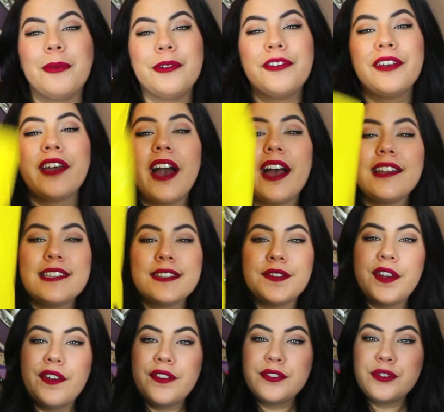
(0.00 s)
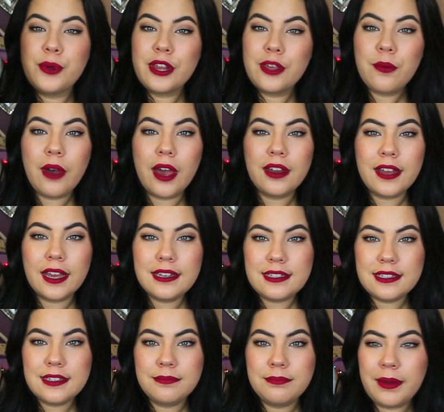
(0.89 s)
Moving on to Forever 21, I
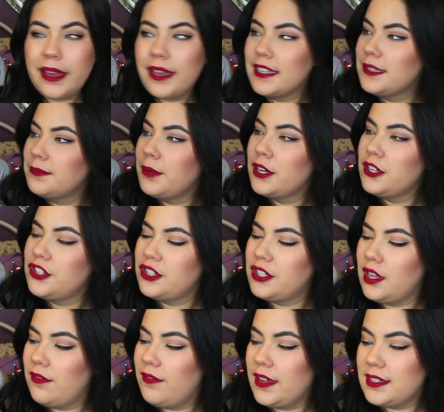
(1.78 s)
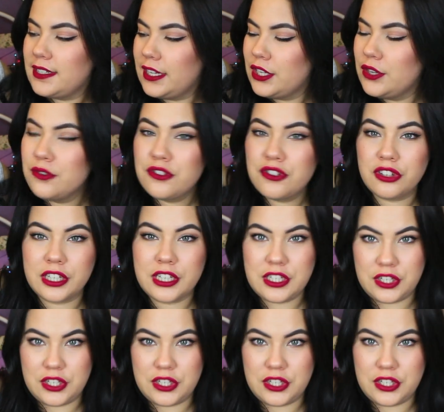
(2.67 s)
didn't buy as much stuff as I usually